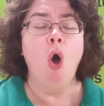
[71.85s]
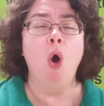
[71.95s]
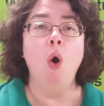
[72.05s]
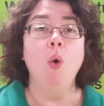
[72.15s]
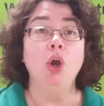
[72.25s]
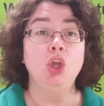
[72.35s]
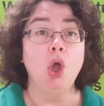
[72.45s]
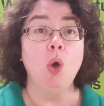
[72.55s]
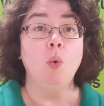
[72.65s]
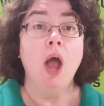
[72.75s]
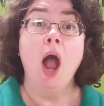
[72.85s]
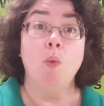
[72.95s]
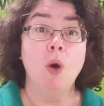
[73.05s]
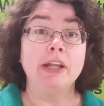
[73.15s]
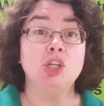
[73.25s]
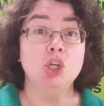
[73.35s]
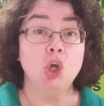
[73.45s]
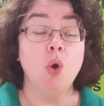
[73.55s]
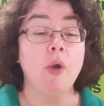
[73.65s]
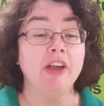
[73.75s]
Who are you and what do
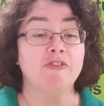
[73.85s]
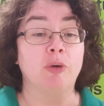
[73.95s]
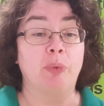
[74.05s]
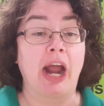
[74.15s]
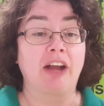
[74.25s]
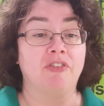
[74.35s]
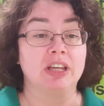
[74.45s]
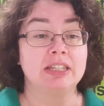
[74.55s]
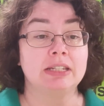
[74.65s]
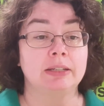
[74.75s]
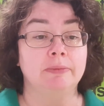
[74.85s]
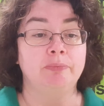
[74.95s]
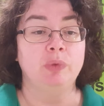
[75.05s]
you eat for breakfast?